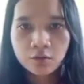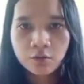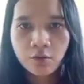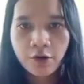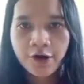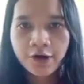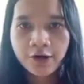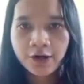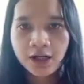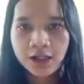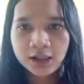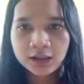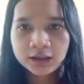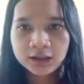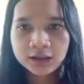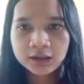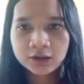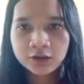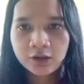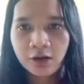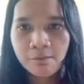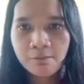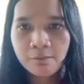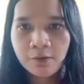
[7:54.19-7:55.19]
whereas
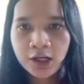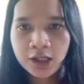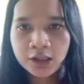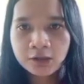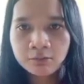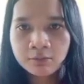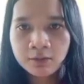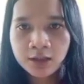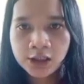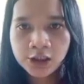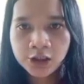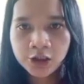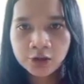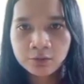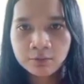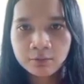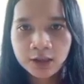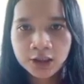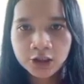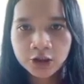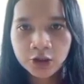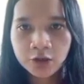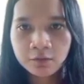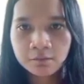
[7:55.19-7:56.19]
the brain
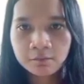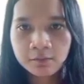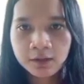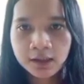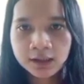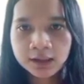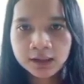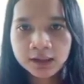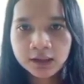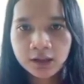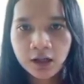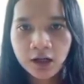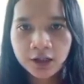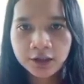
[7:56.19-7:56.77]
measurements